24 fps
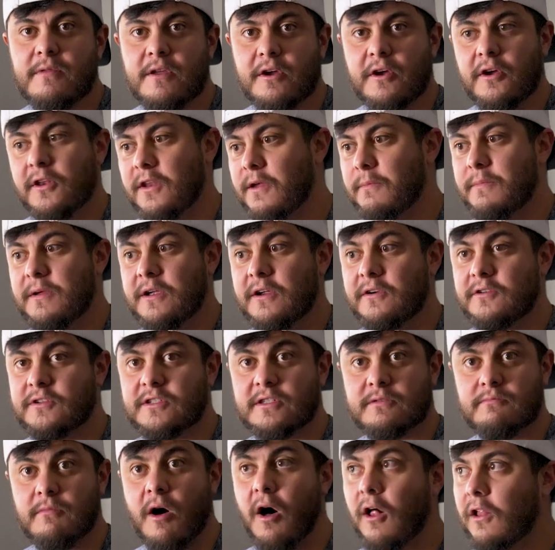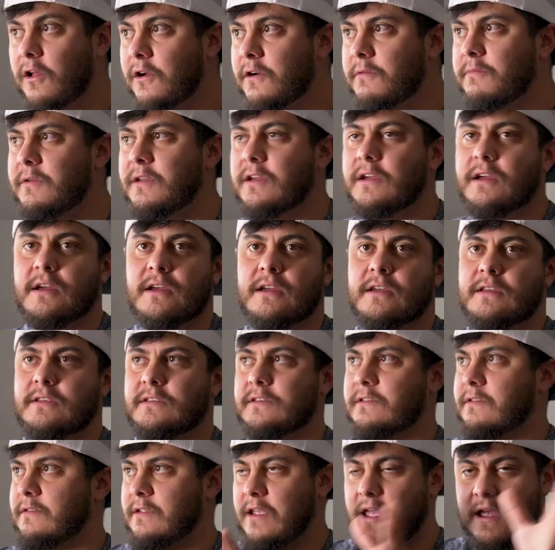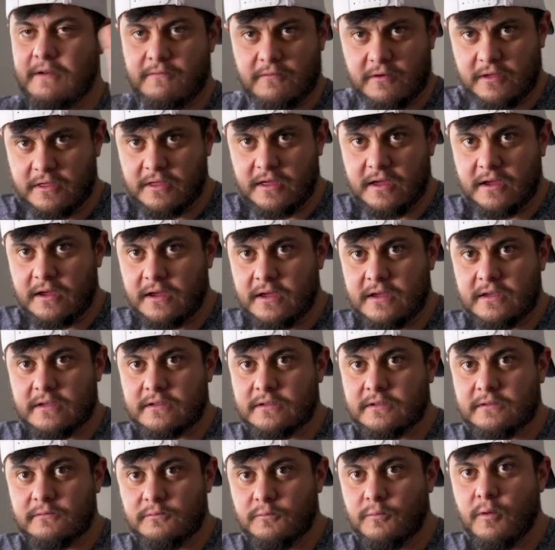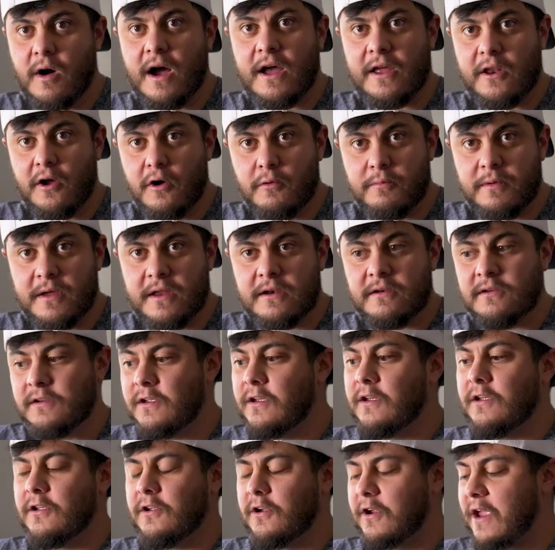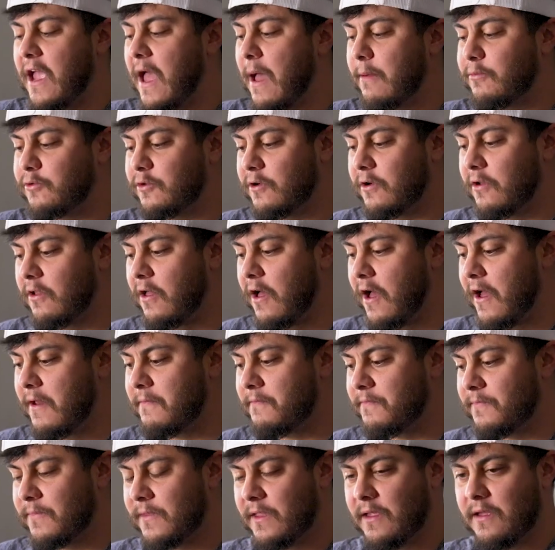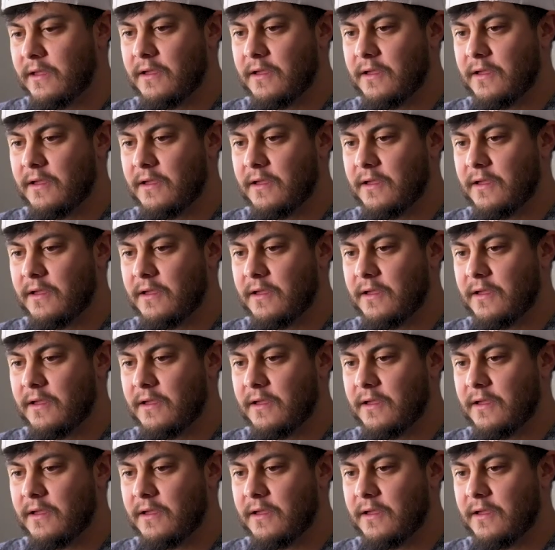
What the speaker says: they're going to appear smaller because everything is wide open. You're capturing a lot.